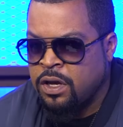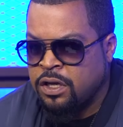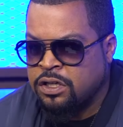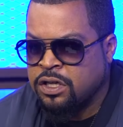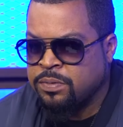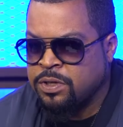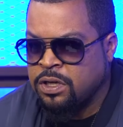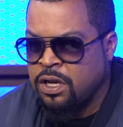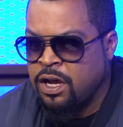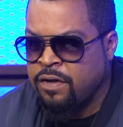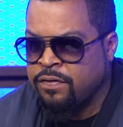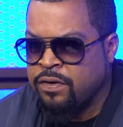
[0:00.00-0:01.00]
Egyptian
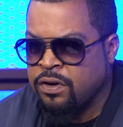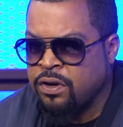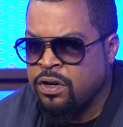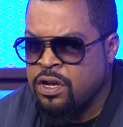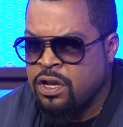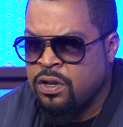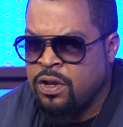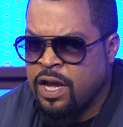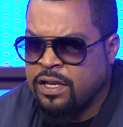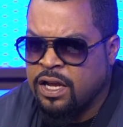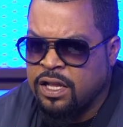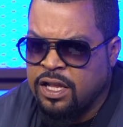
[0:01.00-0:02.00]
Lover. You
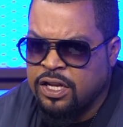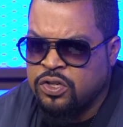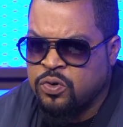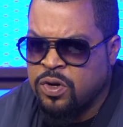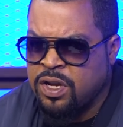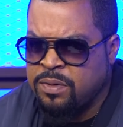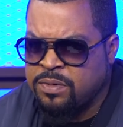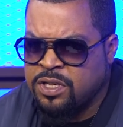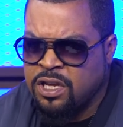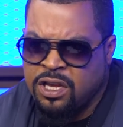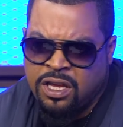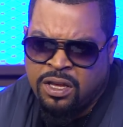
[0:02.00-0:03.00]
got the L.A. Dream
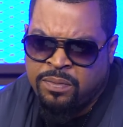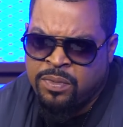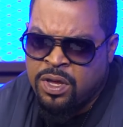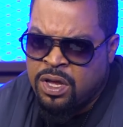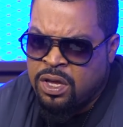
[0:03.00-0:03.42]
Team.